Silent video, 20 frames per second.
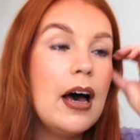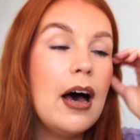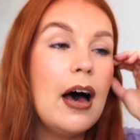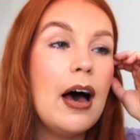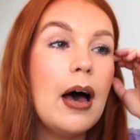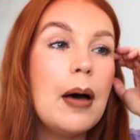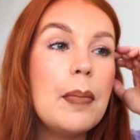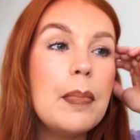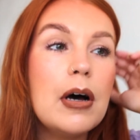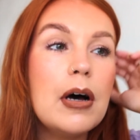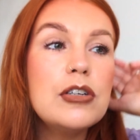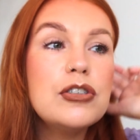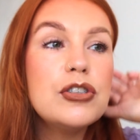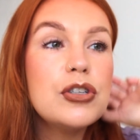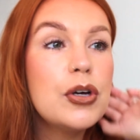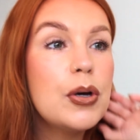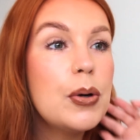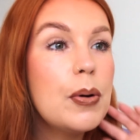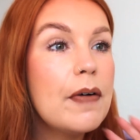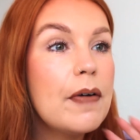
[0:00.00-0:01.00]
I
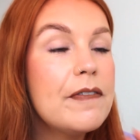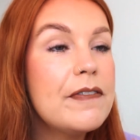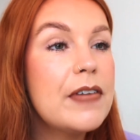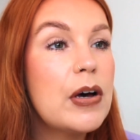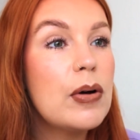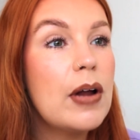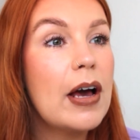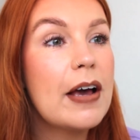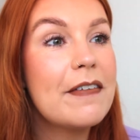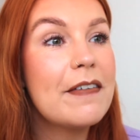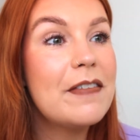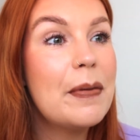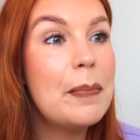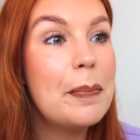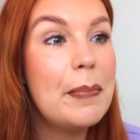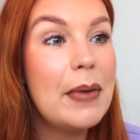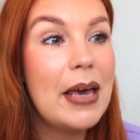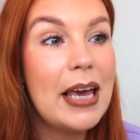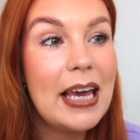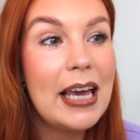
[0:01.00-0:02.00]
do feel like for
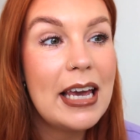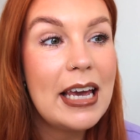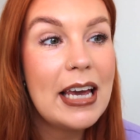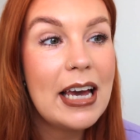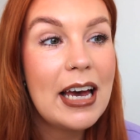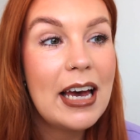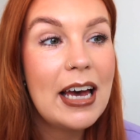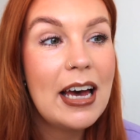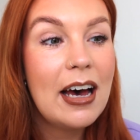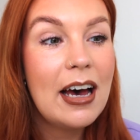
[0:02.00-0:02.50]
me,